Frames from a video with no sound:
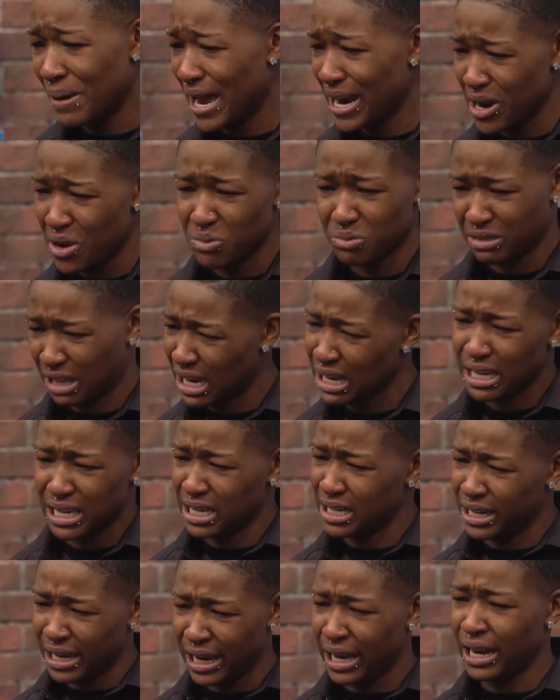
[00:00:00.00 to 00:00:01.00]
I don't think
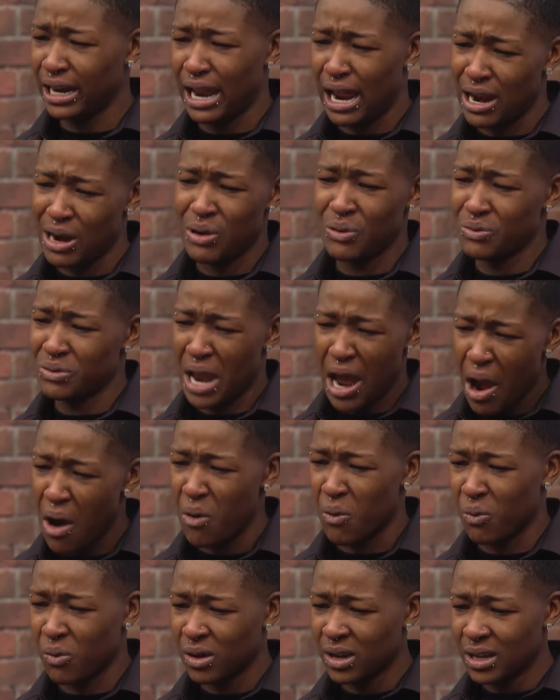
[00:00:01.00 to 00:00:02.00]
he did. I don't
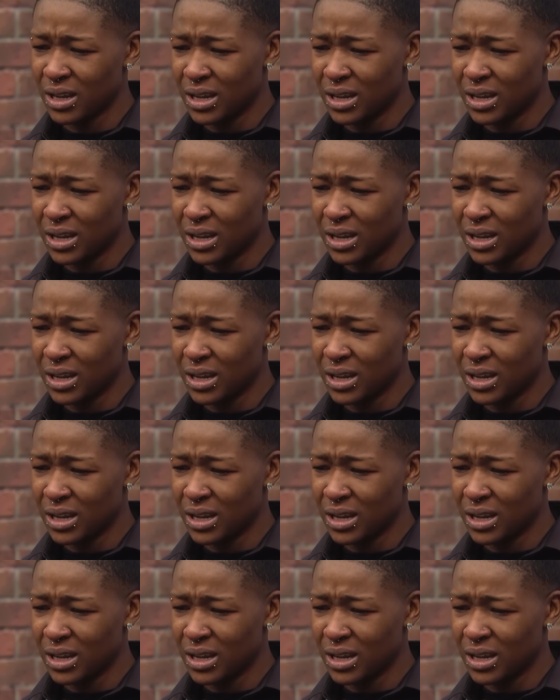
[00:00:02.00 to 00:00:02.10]
know.